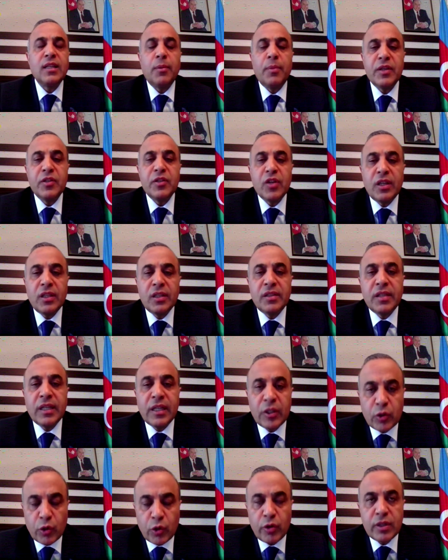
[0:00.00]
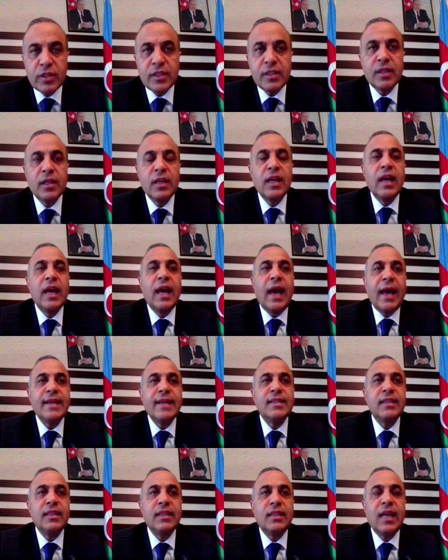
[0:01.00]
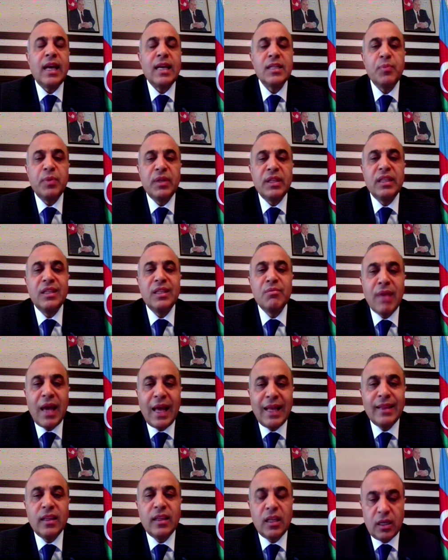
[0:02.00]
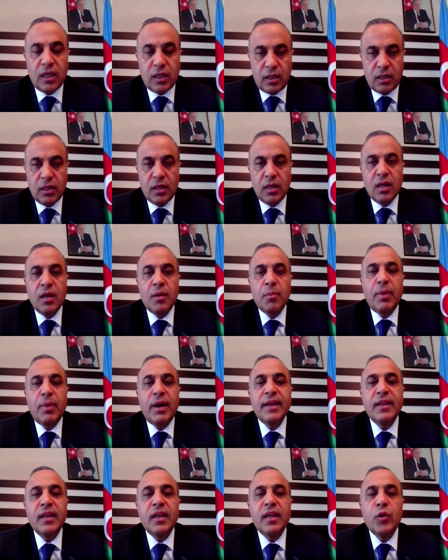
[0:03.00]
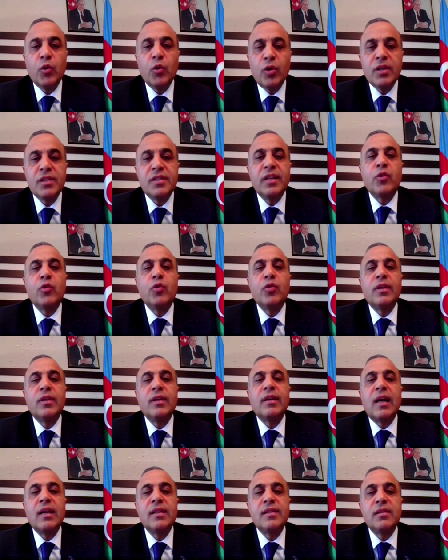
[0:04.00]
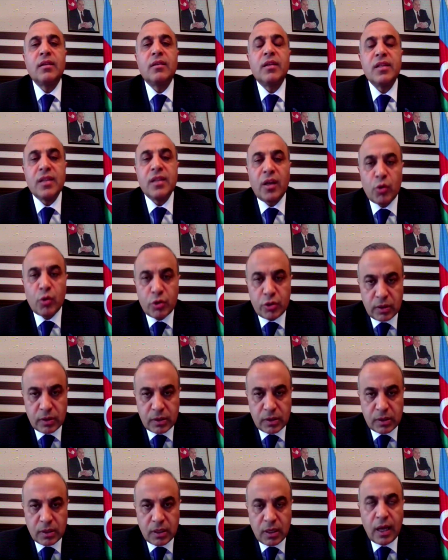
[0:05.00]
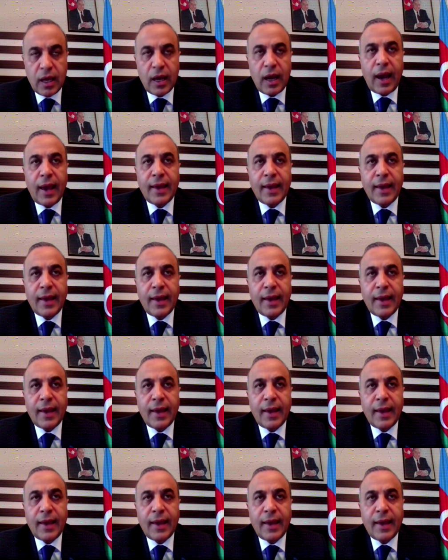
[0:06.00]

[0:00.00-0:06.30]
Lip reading: Azerbaijani territories, as it has been demanding by the UN Security Council resolutions.